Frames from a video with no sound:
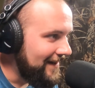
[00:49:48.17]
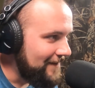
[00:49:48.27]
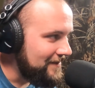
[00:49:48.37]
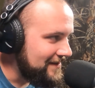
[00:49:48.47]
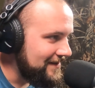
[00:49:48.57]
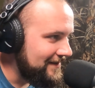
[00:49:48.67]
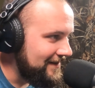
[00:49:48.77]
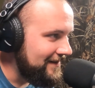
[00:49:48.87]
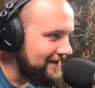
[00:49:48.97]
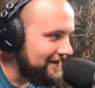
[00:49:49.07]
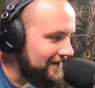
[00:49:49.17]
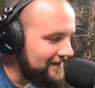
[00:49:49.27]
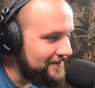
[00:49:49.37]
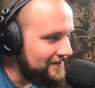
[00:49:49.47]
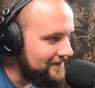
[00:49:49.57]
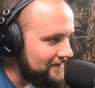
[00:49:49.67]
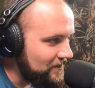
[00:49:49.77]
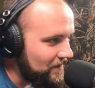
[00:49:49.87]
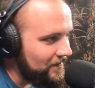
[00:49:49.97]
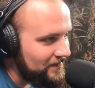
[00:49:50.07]
And we're sitting there hunting
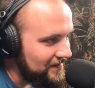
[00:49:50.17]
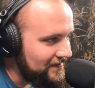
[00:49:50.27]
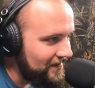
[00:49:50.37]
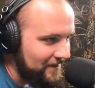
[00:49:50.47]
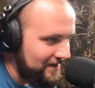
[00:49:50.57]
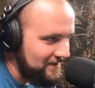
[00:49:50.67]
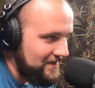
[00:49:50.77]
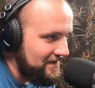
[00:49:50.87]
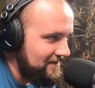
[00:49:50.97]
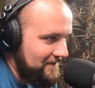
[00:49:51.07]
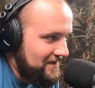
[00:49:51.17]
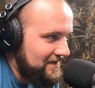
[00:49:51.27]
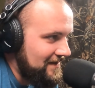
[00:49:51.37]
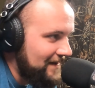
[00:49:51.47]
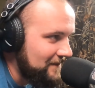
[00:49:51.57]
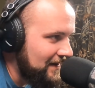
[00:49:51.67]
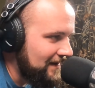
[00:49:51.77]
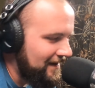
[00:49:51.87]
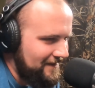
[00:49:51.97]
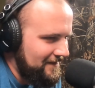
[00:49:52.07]
squirrels in the snow. And it was just, it was a good time.
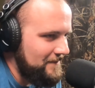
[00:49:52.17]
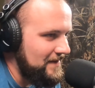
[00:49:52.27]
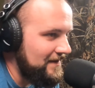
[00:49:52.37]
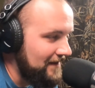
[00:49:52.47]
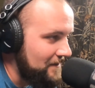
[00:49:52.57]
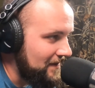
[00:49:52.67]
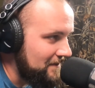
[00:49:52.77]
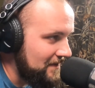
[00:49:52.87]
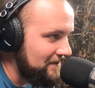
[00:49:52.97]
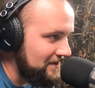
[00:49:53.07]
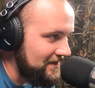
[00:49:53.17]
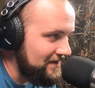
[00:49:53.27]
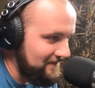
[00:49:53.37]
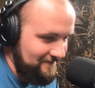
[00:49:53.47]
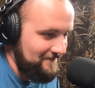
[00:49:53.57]
Yeah. I don't even think we killed that many, but it was just,